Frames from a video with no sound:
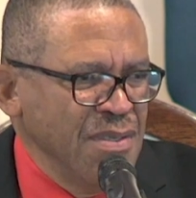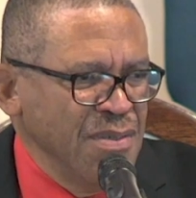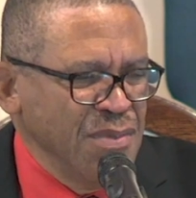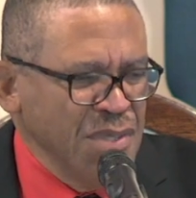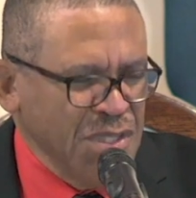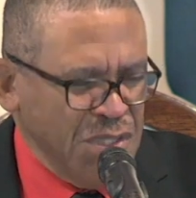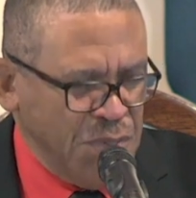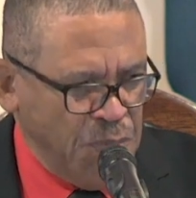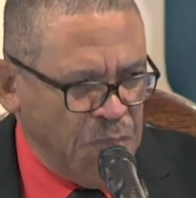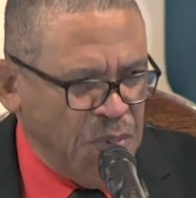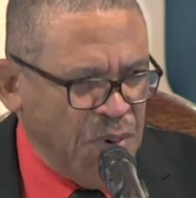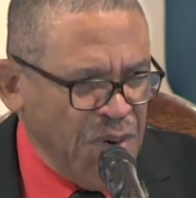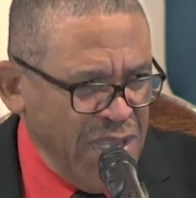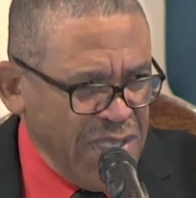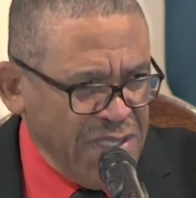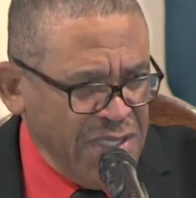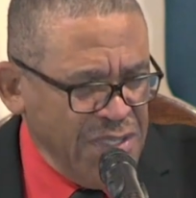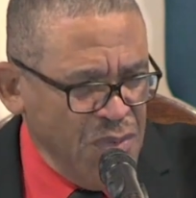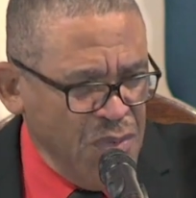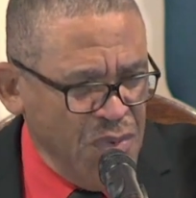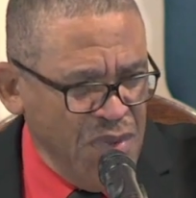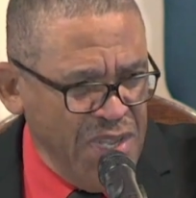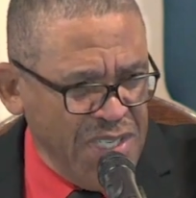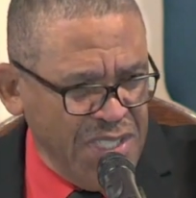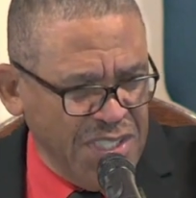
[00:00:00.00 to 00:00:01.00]
was
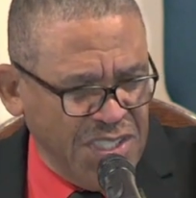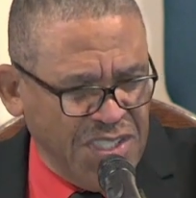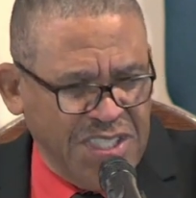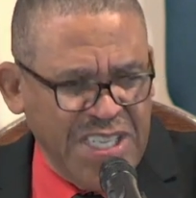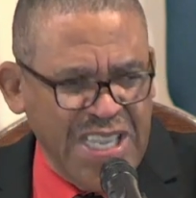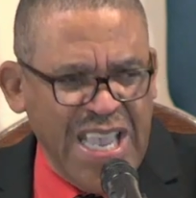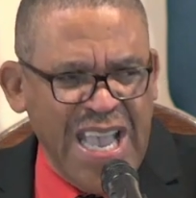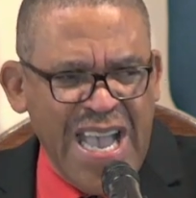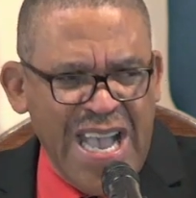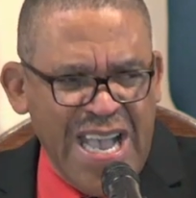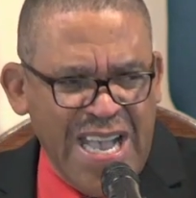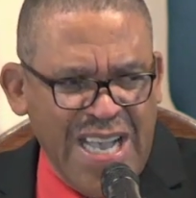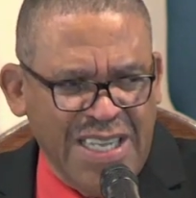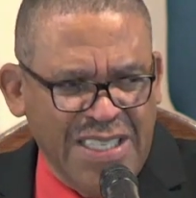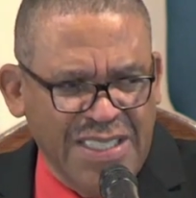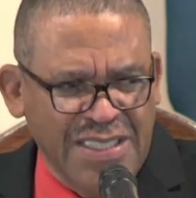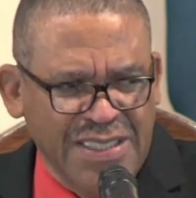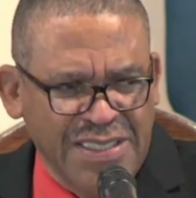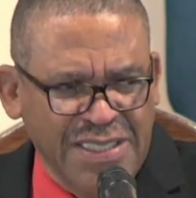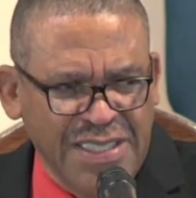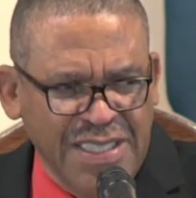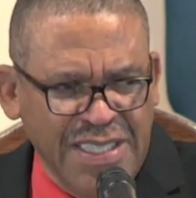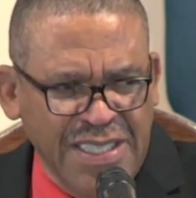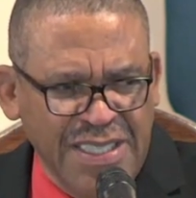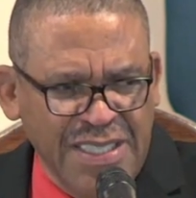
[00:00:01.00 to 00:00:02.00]
pregnant with a child,
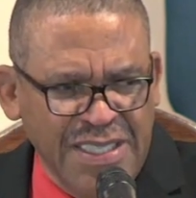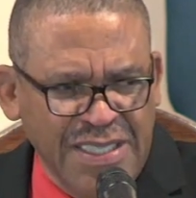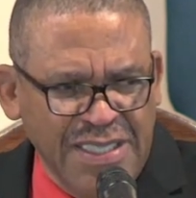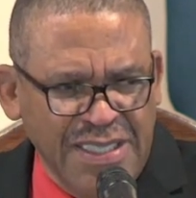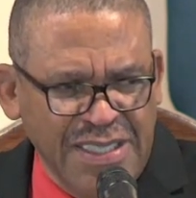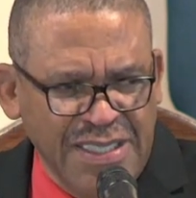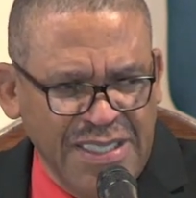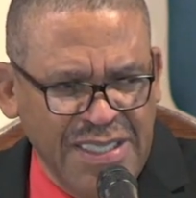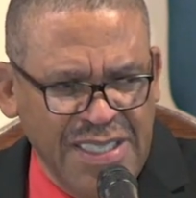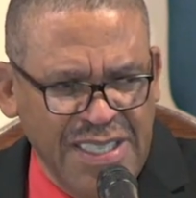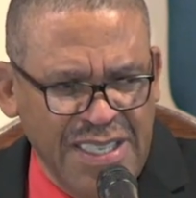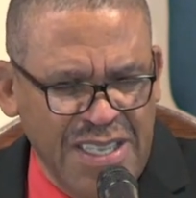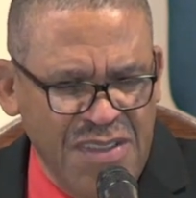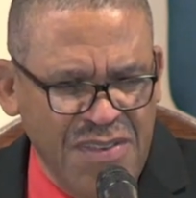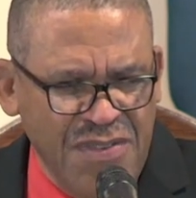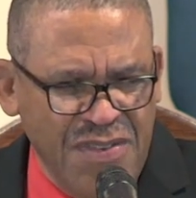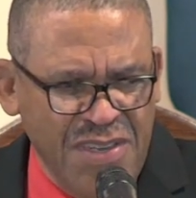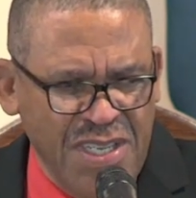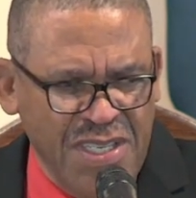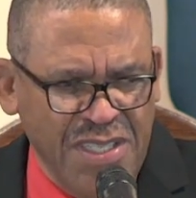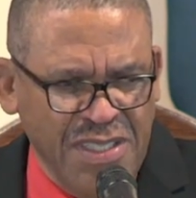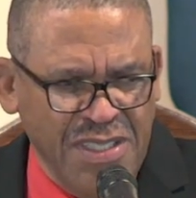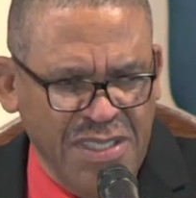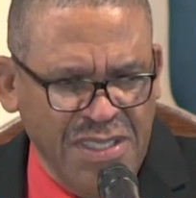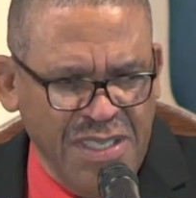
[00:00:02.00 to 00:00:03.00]

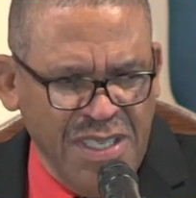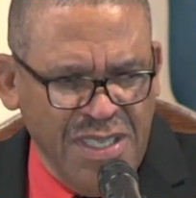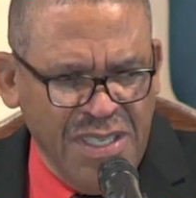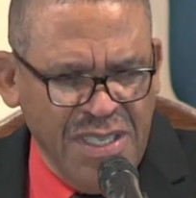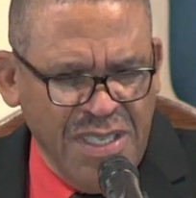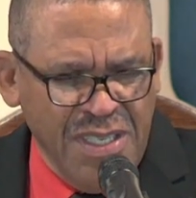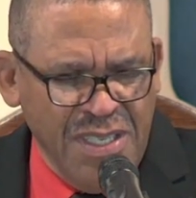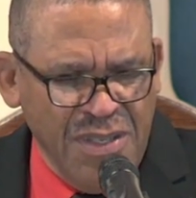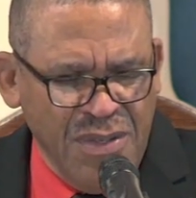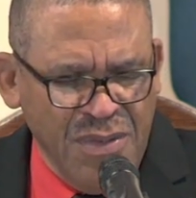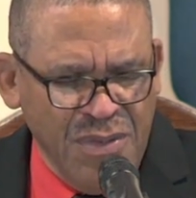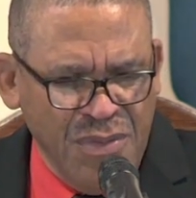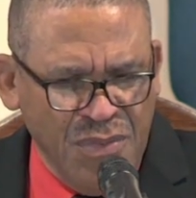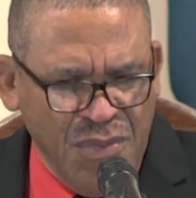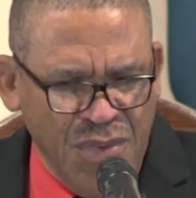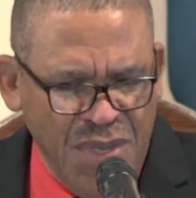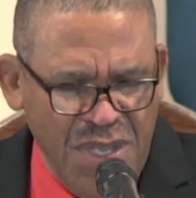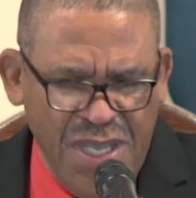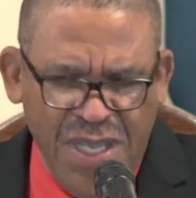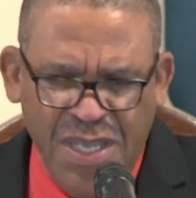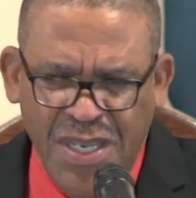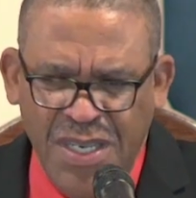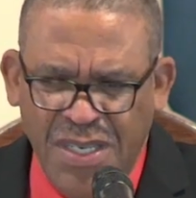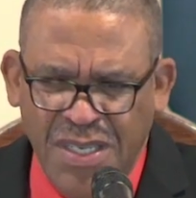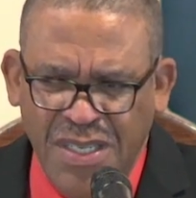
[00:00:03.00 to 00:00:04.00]
even
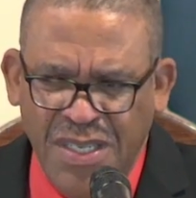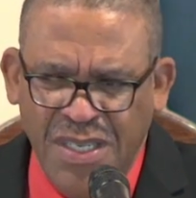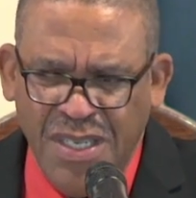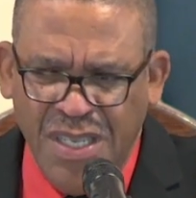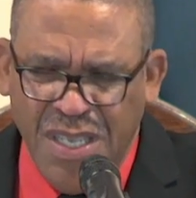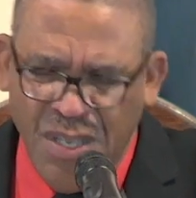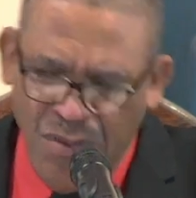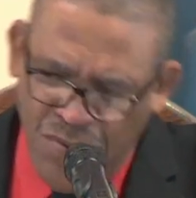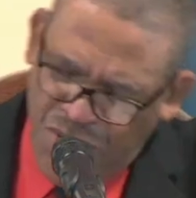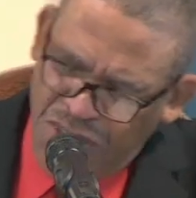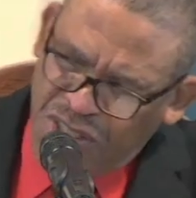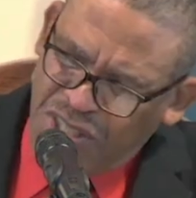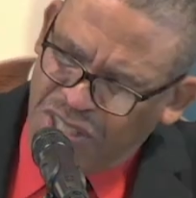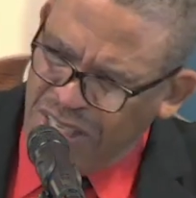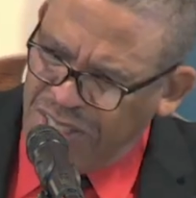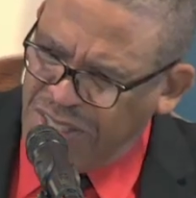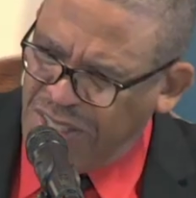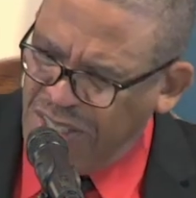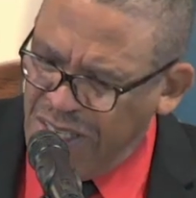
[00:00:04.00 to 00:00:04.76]
when he was just